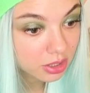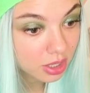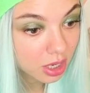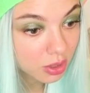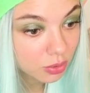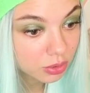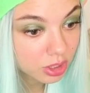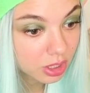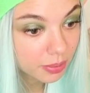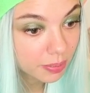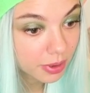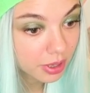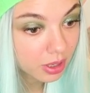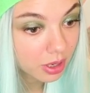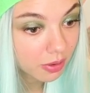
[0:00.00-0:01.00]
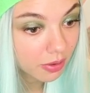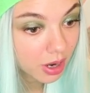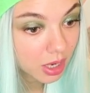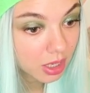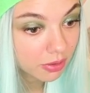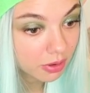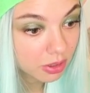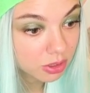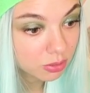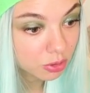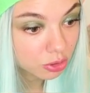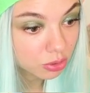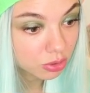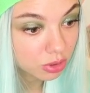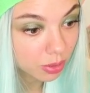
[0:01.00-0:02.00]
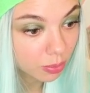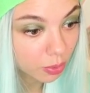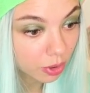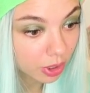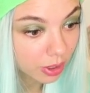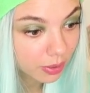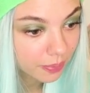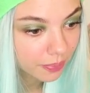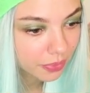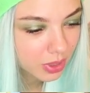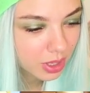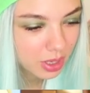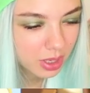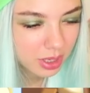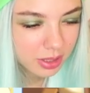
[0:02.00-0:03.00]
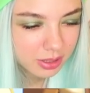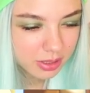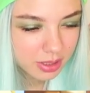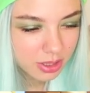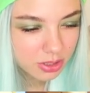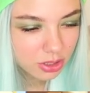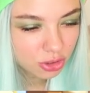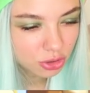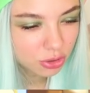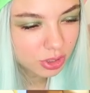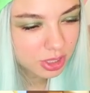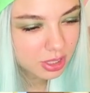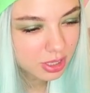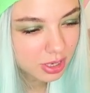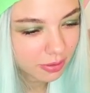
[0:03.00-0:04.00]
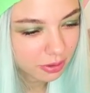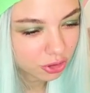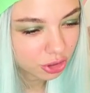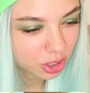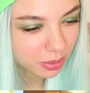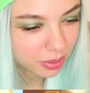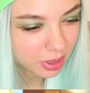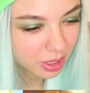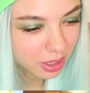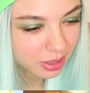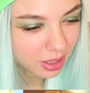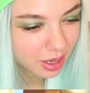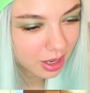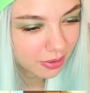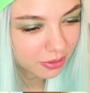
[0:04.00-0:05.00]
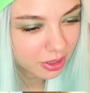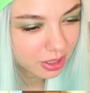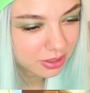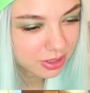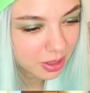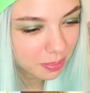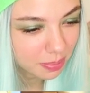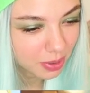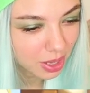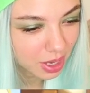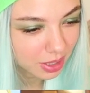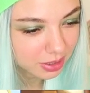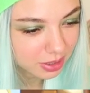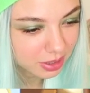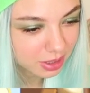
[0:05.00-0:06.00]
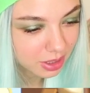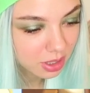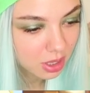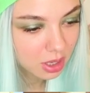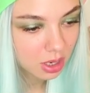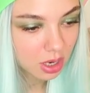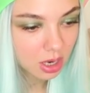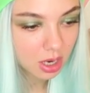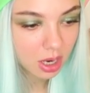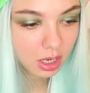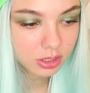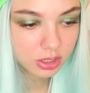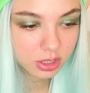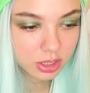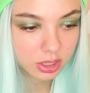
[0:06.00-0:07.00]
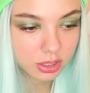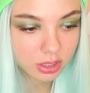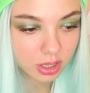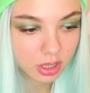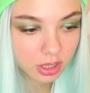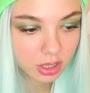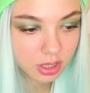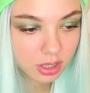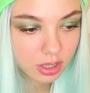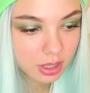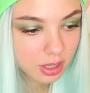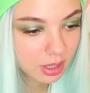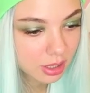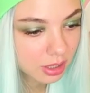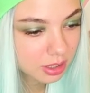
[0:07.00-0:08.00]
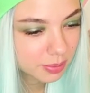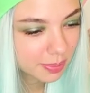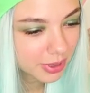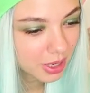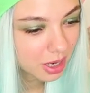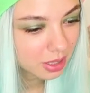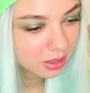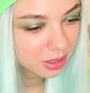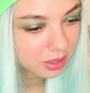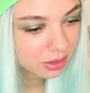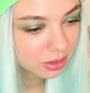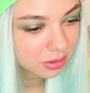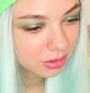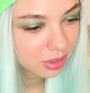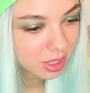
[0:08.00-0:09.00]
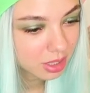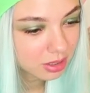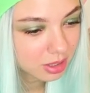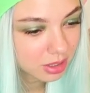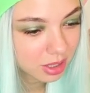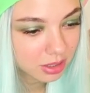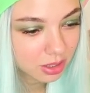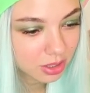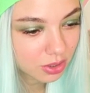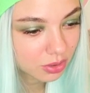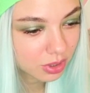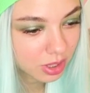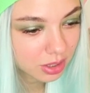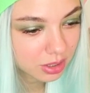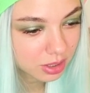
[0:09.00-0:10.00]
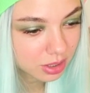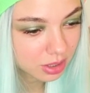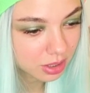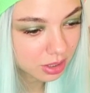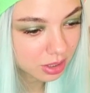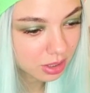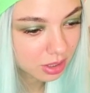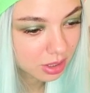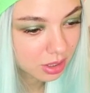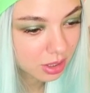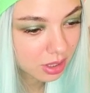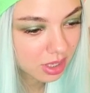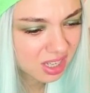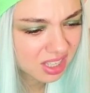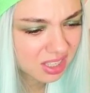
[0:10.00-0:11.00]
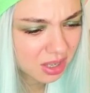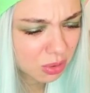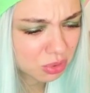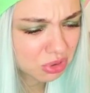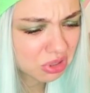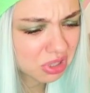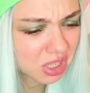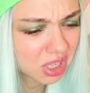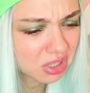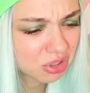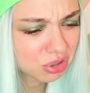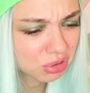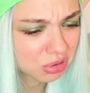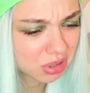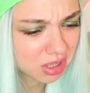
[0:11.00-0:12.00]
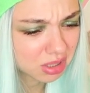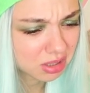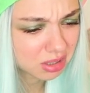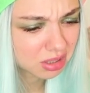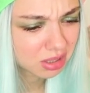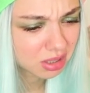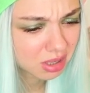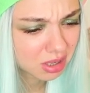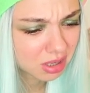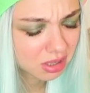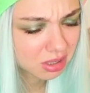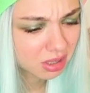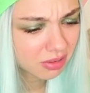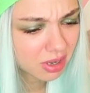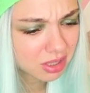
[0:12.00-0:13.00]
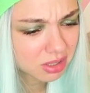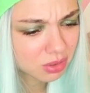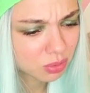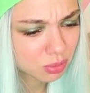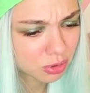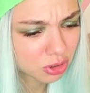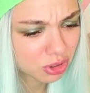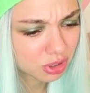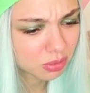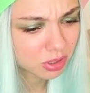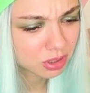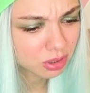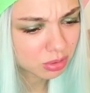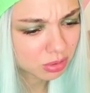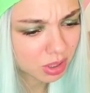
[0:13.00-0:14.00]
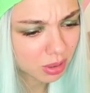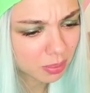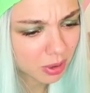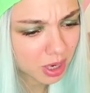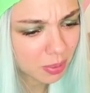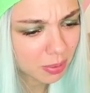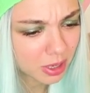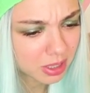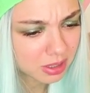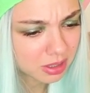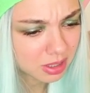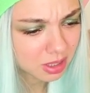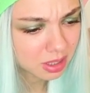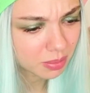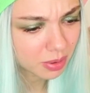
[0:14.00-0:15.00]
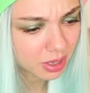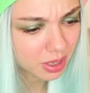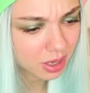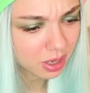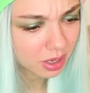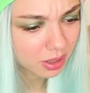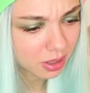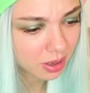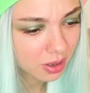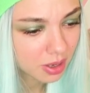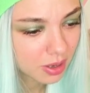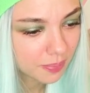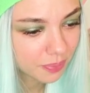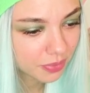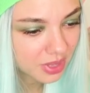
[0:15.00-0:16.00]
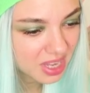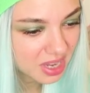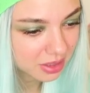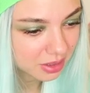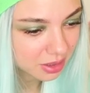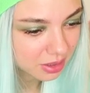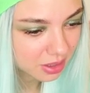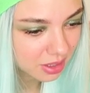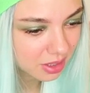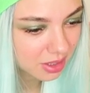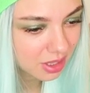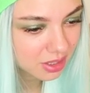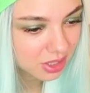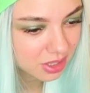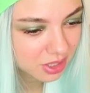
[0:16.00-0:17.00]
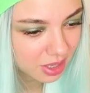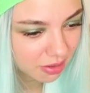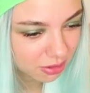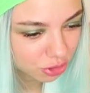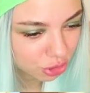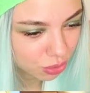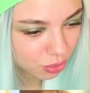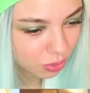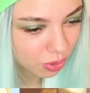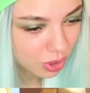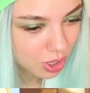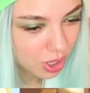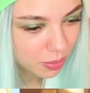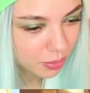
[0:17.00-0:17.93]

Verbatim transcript: Then everything went quiet. Only some people were walking around there and talking to each other. There was another girl here, the one in the red dress. Where is she? Hiding somewhere. We must find her. I don't want to eat anymore. Let's get out of here before the police arrives. We can't. We need to find the girl.